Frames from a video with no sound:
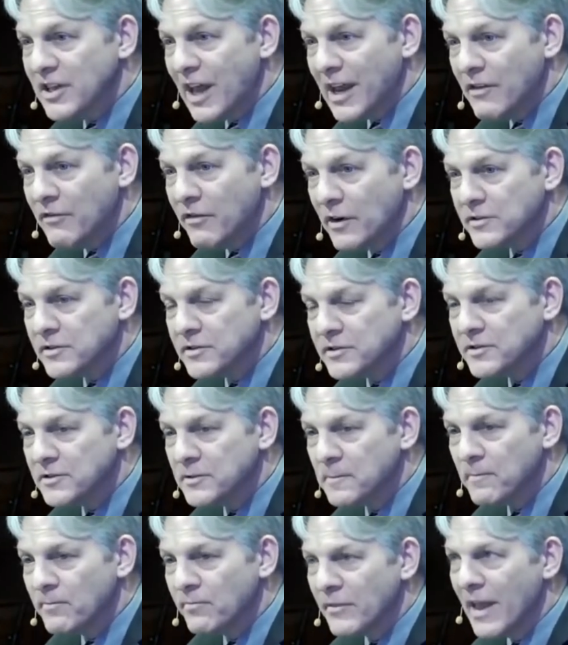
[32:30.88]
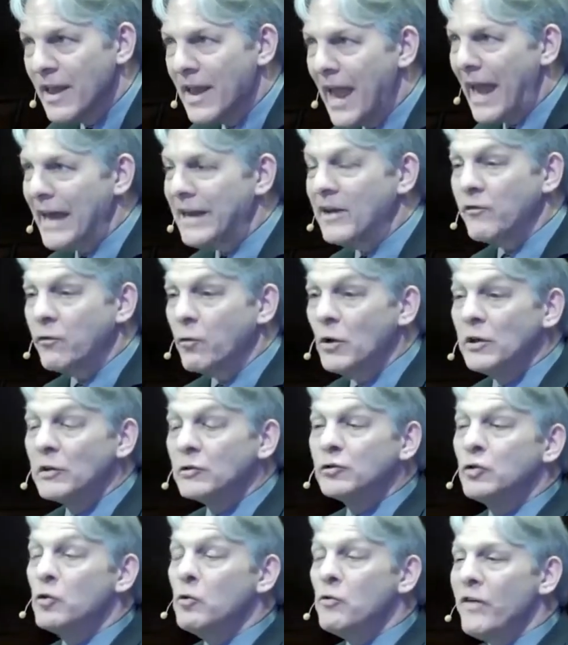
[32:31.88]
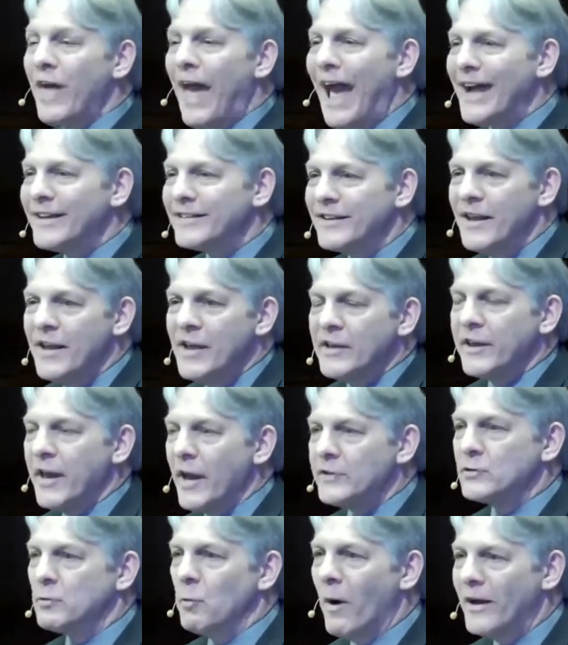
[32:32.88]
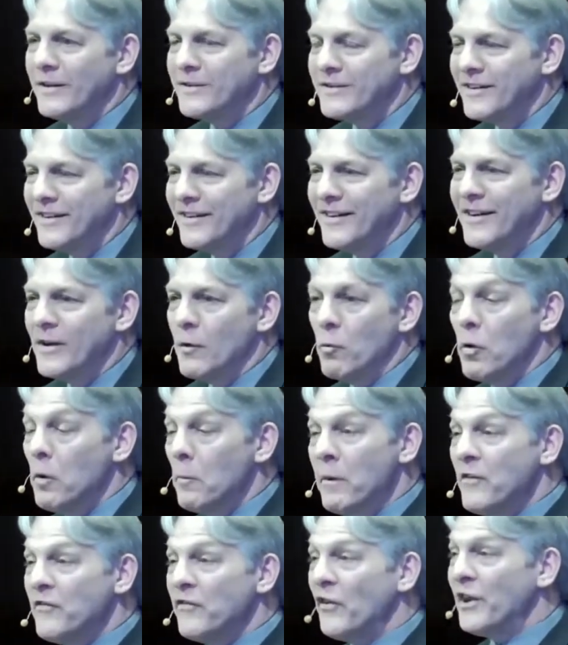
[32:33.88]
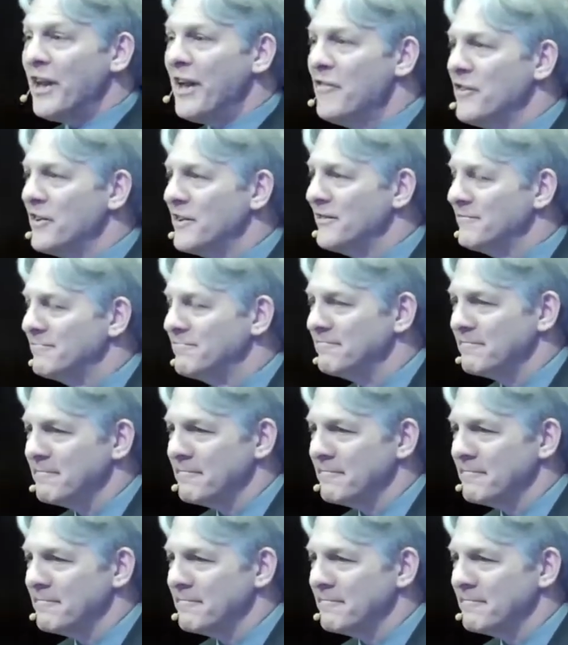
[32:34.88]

to save us. And if we'll do that, guess what? We'll be forgiven.